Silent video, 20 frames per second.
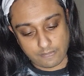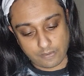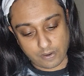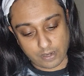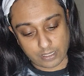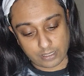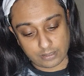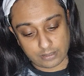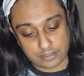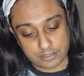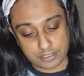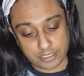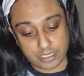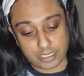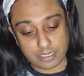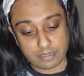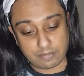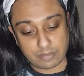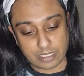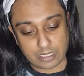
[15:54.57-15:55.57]
I
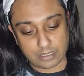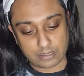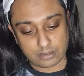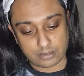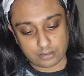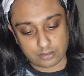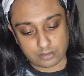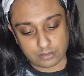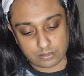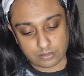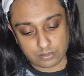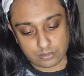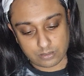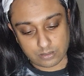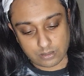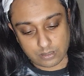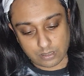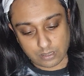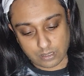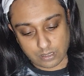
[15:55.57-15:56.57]
deem it
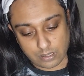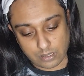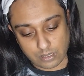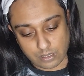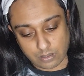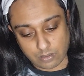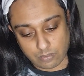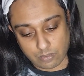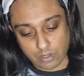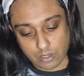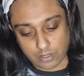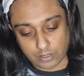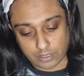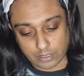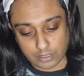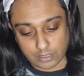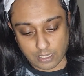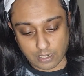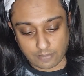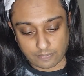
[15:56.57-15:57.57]

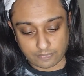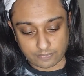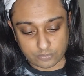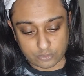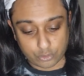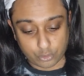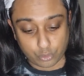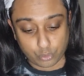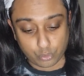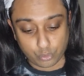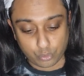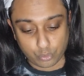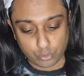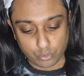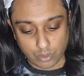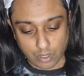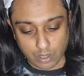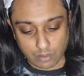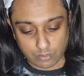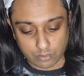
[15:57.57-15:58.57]
worthy enough
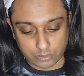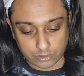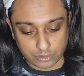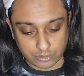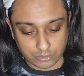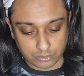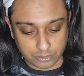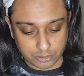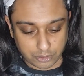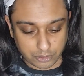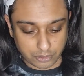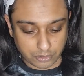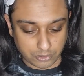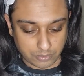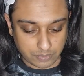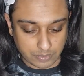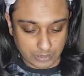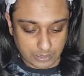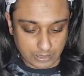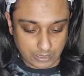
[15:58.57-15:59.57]
to go on YouTube,